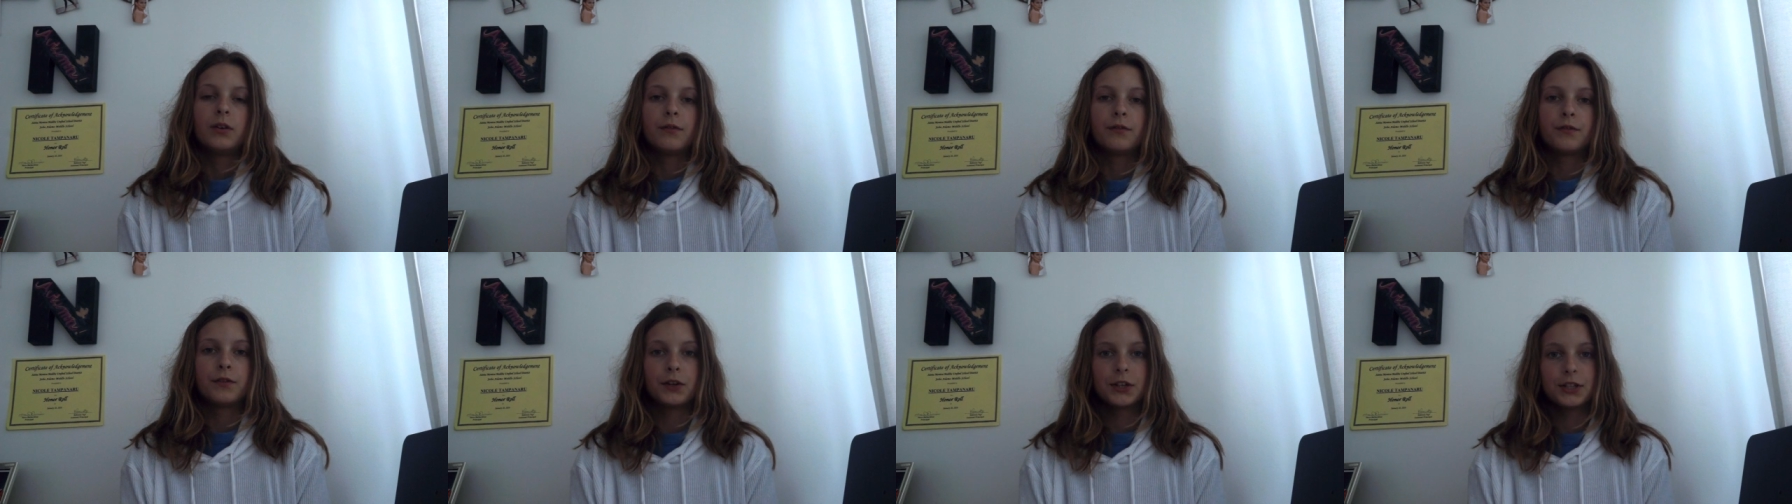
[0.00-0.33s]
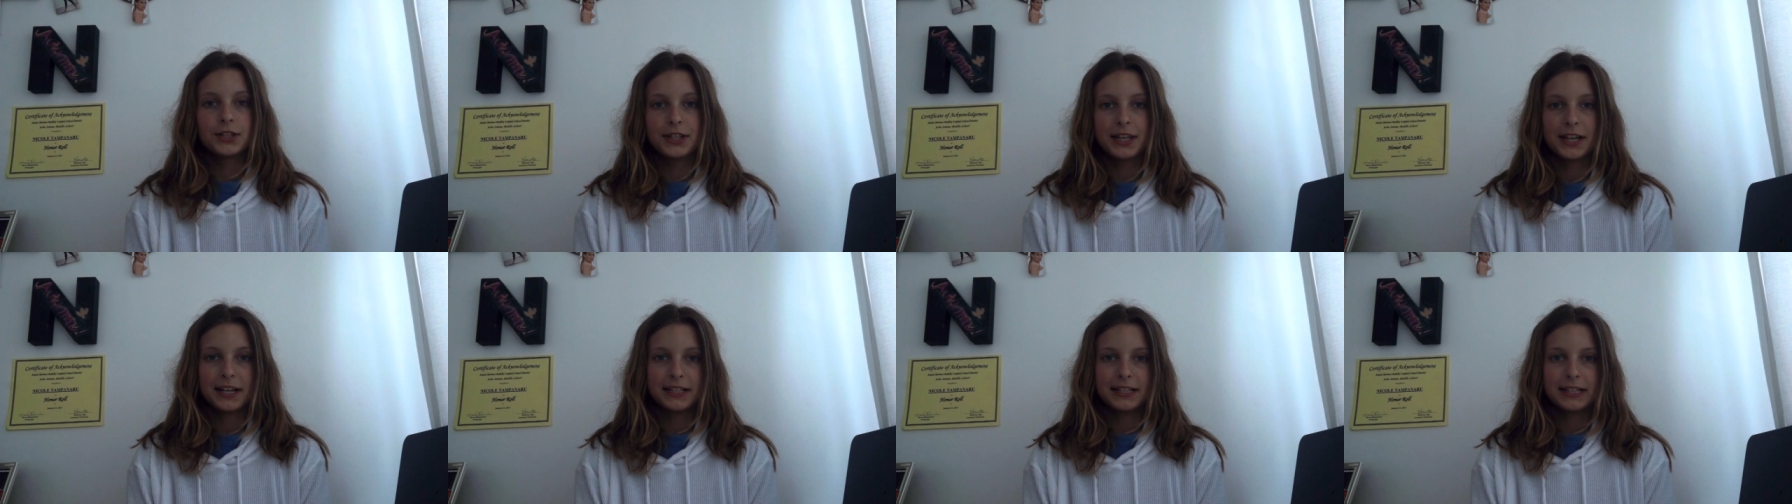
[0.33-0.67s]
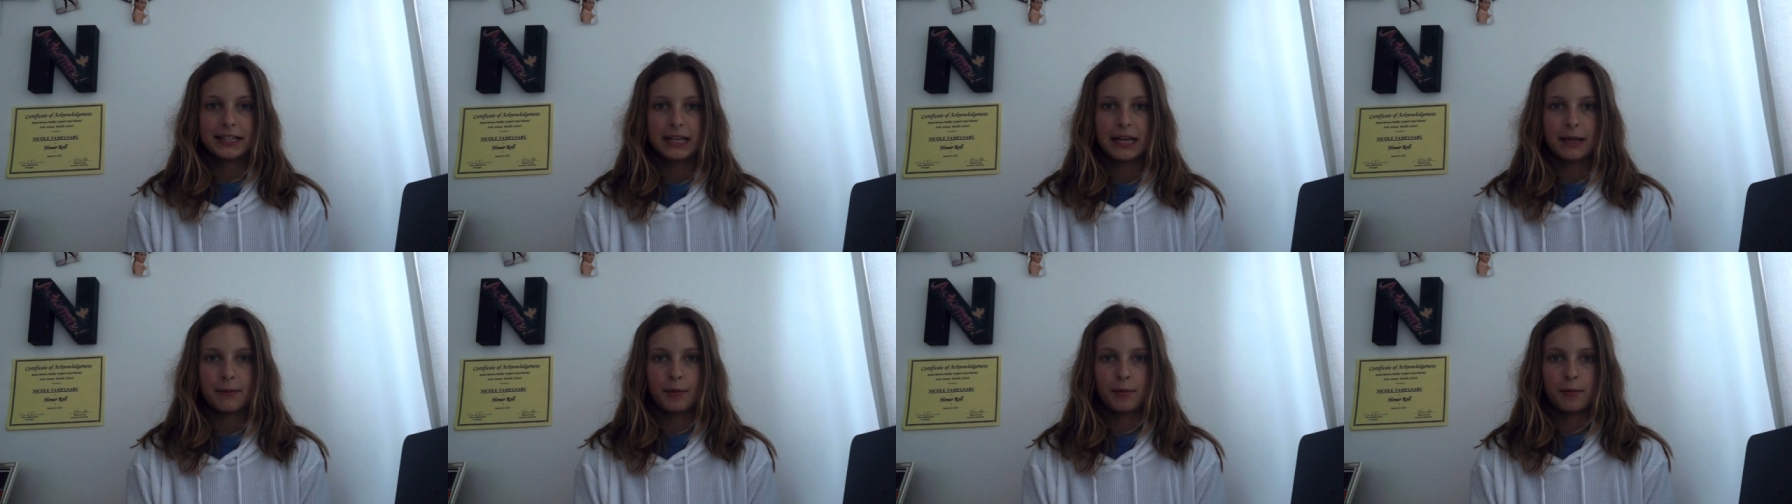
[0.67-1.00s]
First thing to
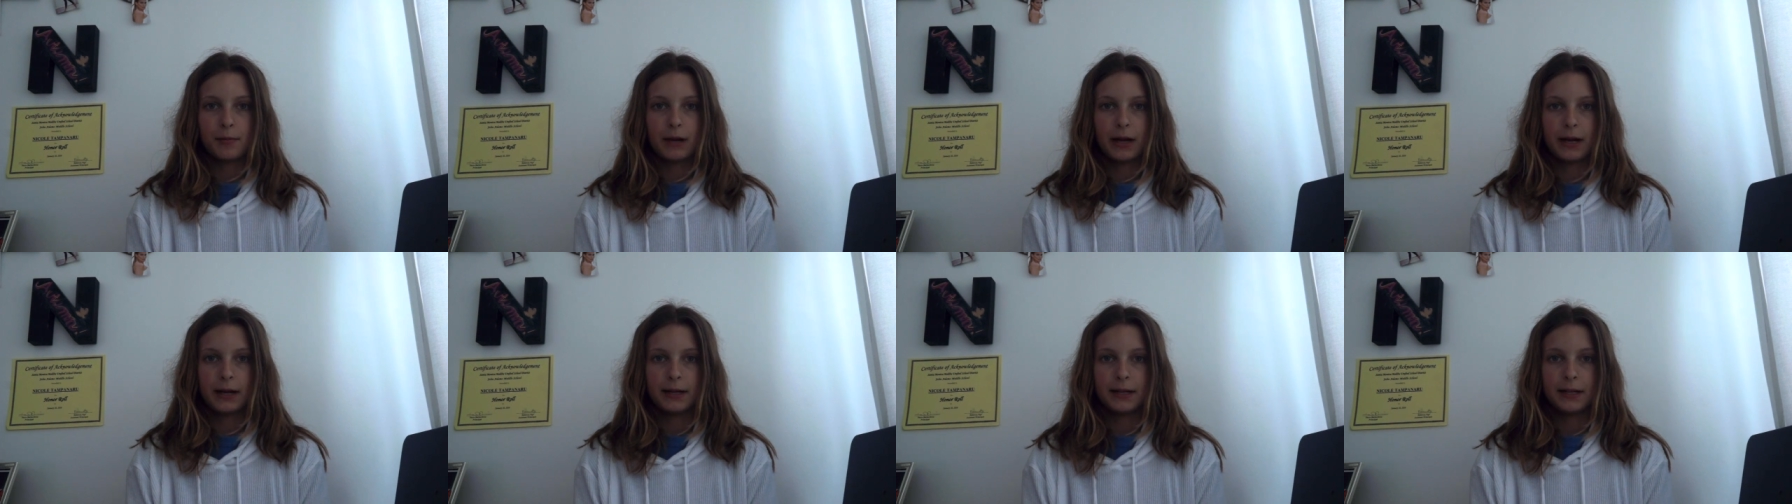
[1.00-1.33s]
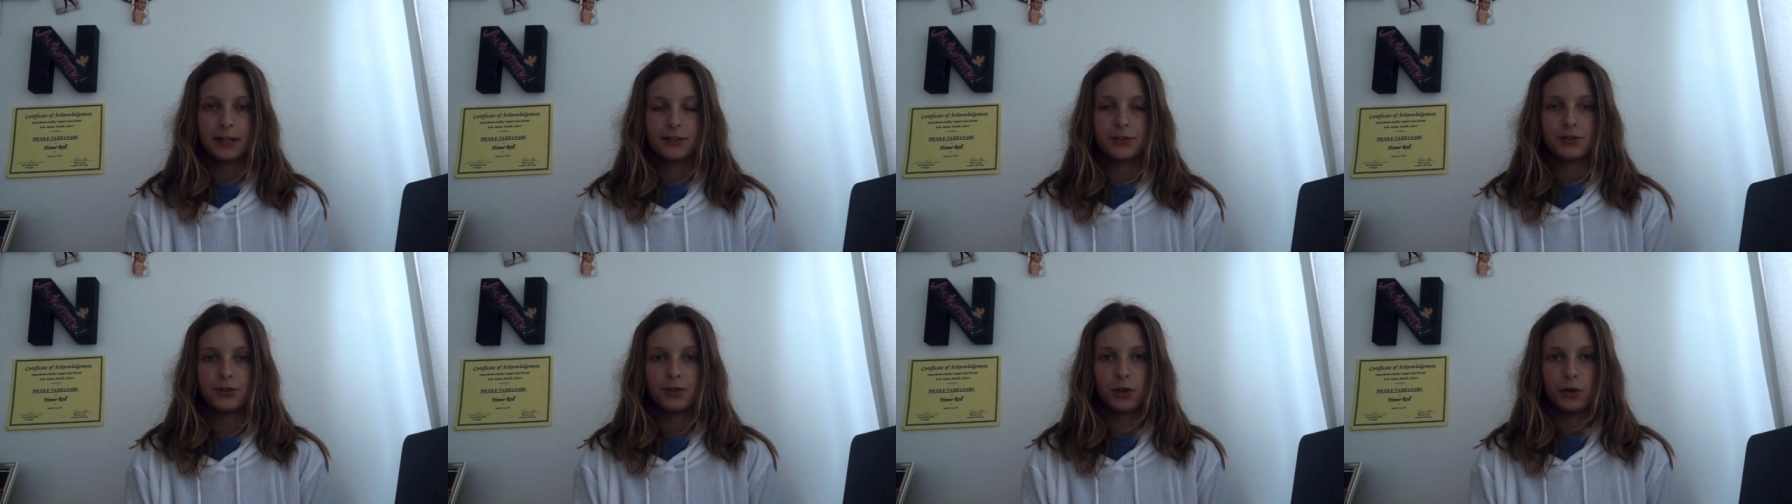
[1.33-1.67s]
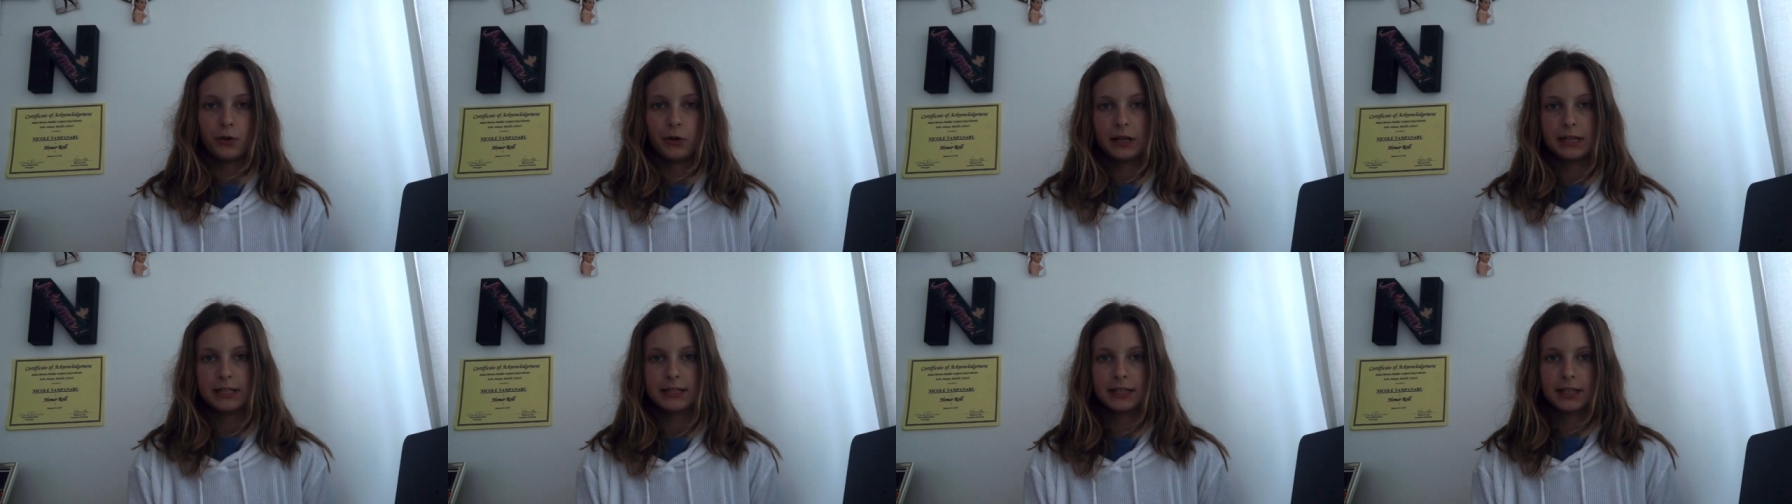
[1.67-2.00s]
keep in mind is to
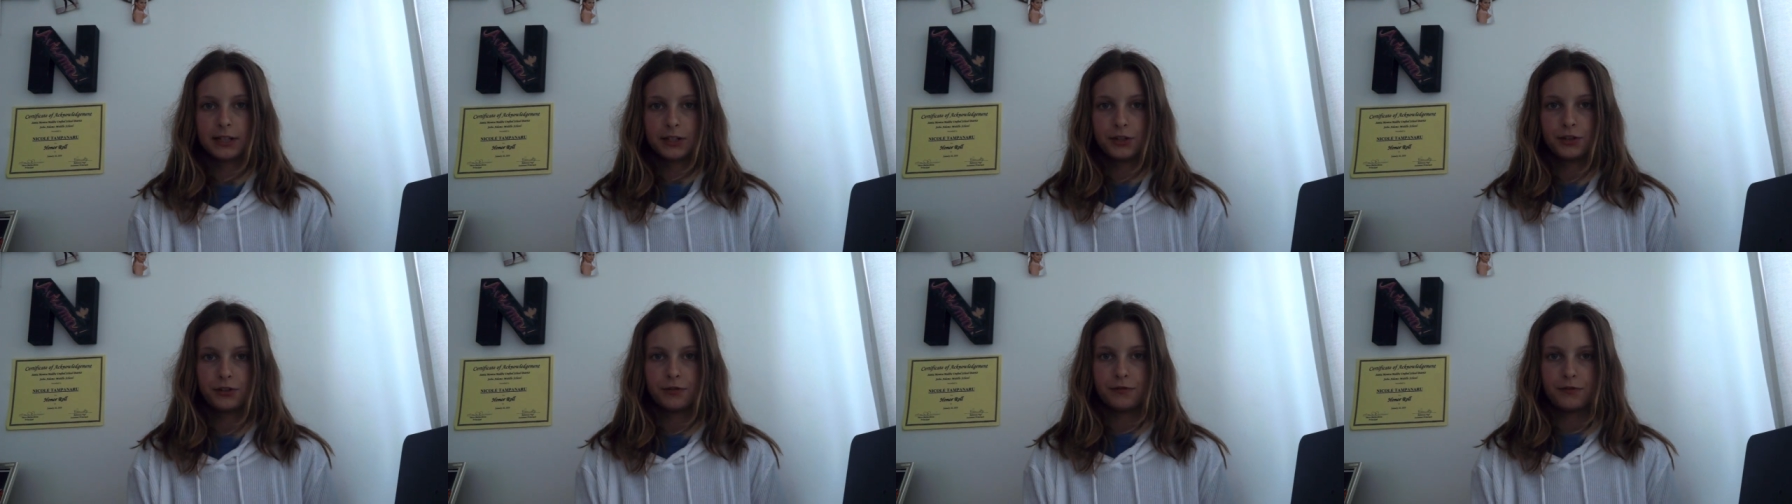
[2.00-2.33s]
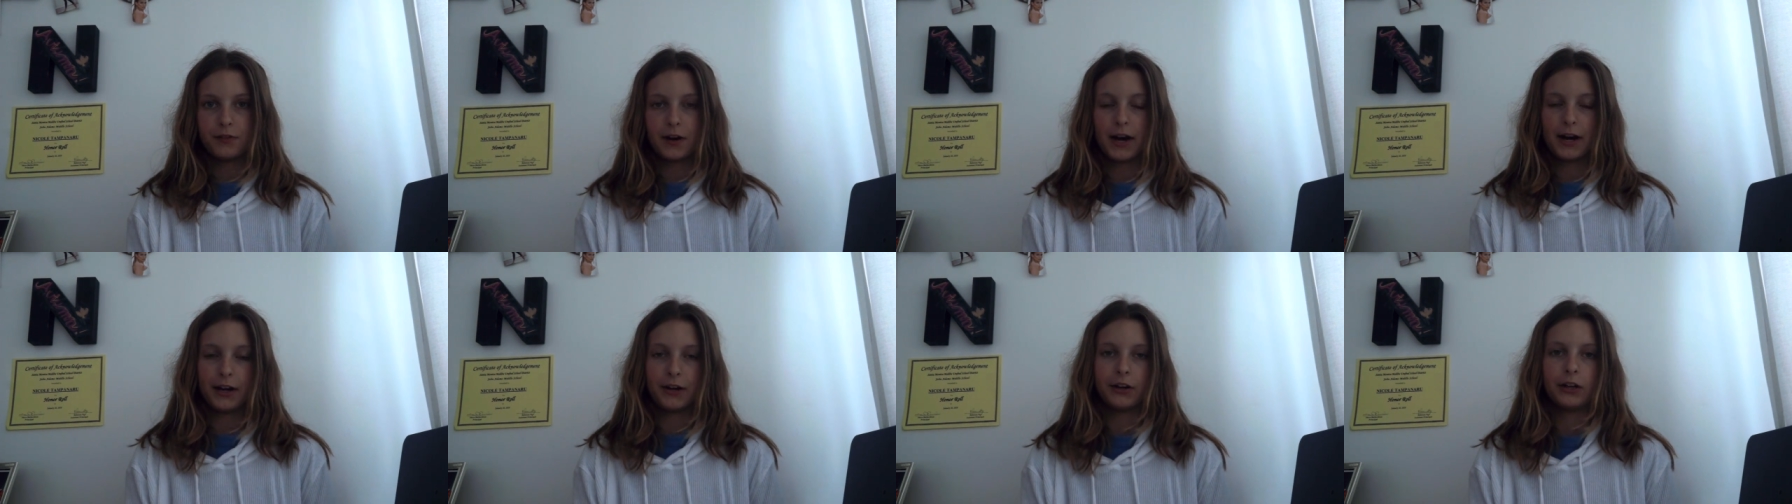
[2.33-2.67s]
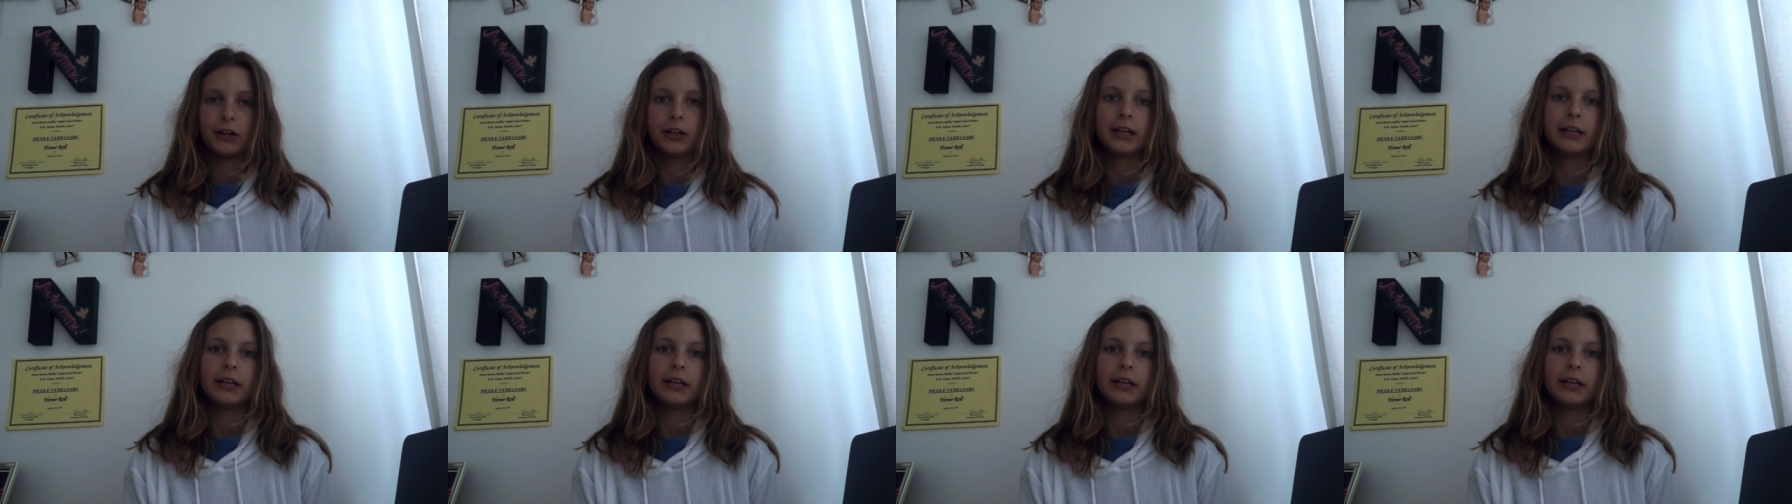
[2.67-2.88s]
always light your fire